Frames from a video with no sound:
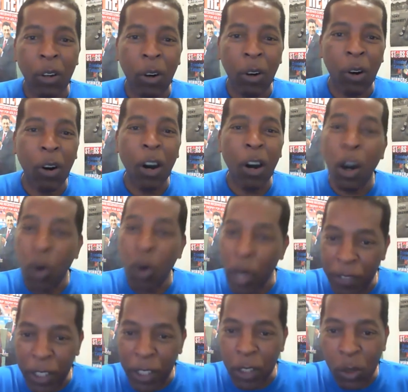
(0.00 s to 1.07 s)
or
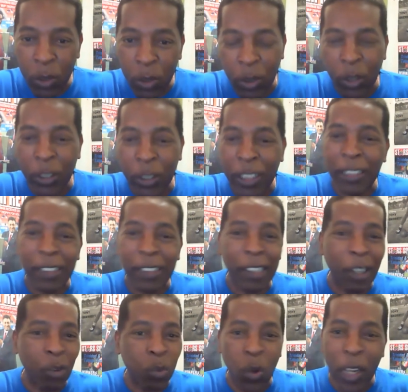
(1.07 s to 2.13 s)
however you or
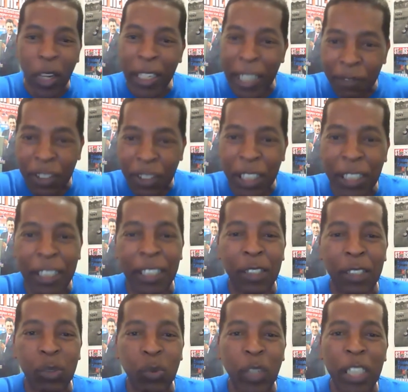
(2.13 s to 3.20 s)
whatever it
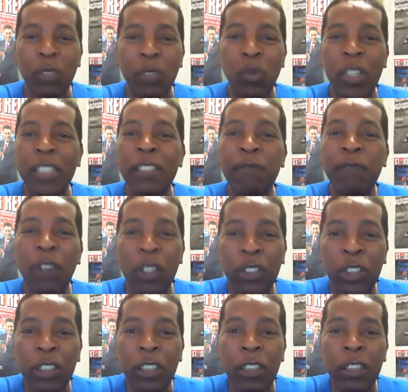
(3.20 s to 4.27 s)
is, when he wasn't
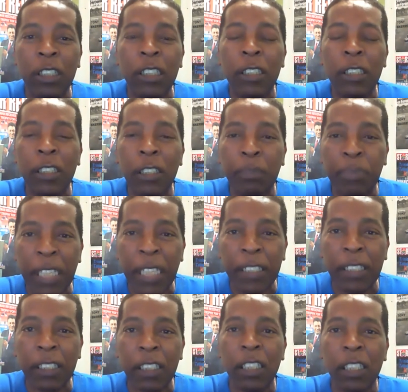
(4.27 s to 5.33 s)
functioning in the
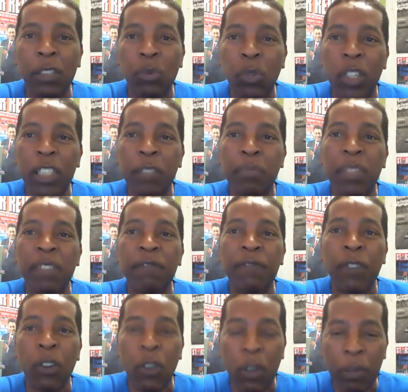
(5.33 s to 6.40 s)
capacity he was
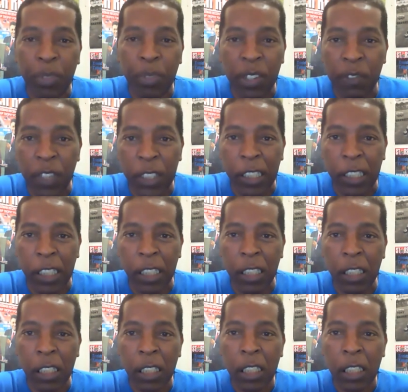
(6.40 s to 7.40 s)
before previously,